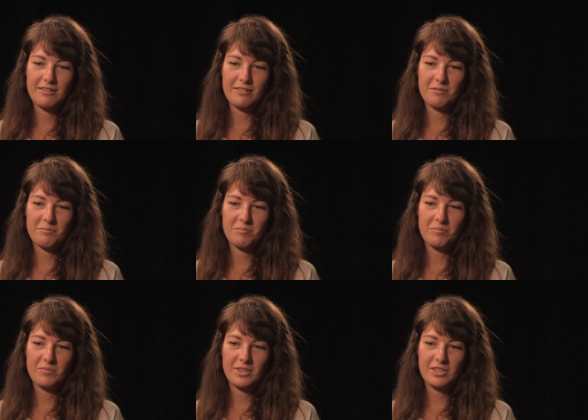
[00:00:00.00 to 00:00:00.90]
um,
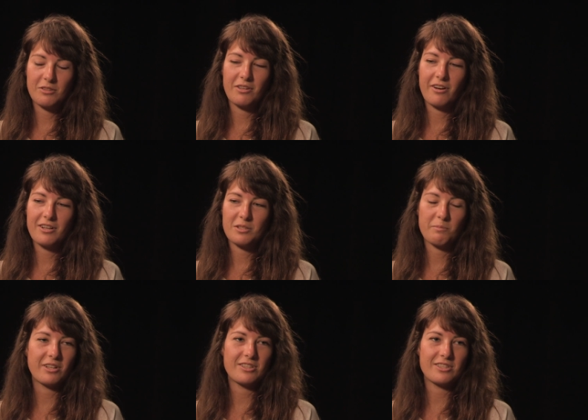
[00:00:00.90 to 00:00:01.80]
so the
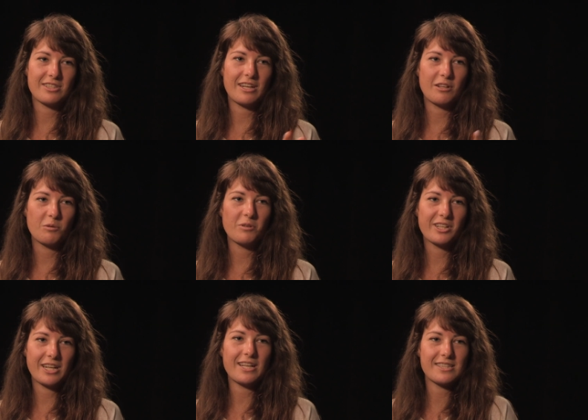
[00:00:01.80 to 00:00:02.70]
hardest part is just kind of
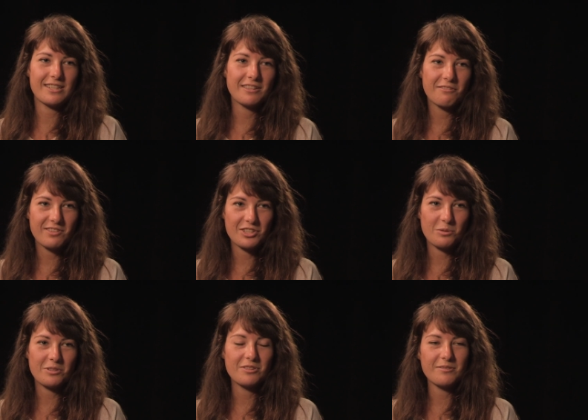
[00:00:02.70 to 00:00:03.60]
organizing the
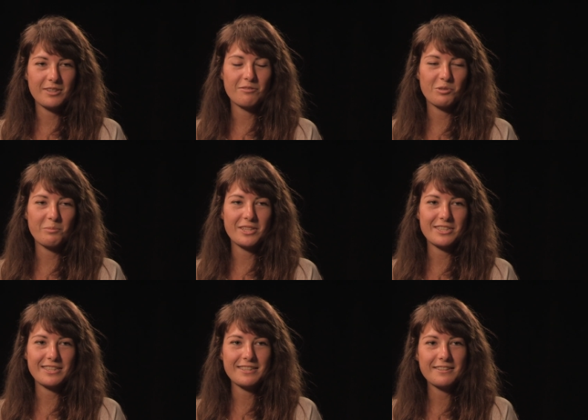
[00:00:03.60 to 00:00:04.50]
visual
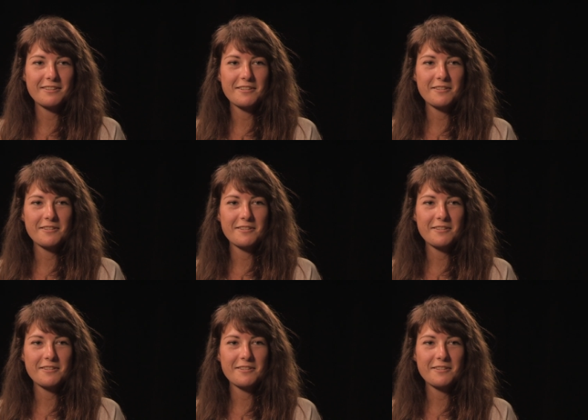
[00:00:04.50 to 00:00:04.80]
information.